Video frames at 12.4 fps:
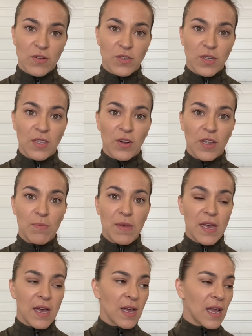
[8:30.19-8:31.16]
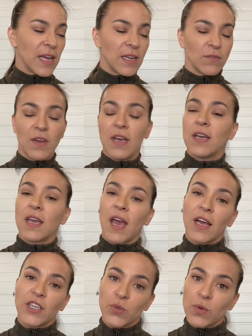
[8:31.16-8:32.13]
So there can be a kind of
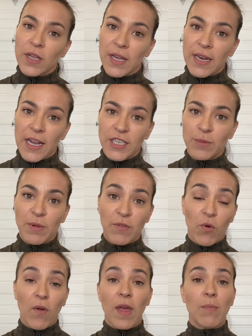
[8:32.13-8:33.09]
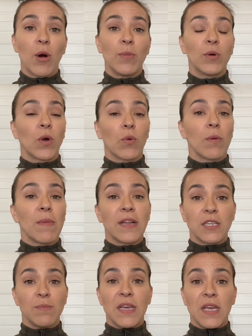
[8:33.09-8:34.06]
casual connection before that moment where we're meant
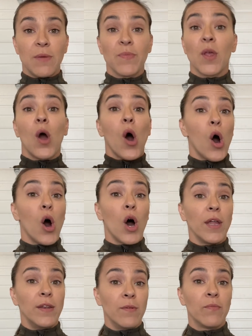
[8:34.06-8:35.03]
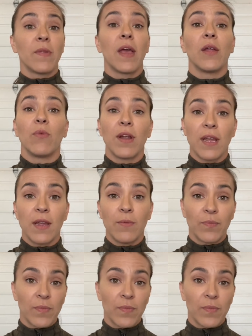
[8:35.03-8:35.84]
to be on and ready.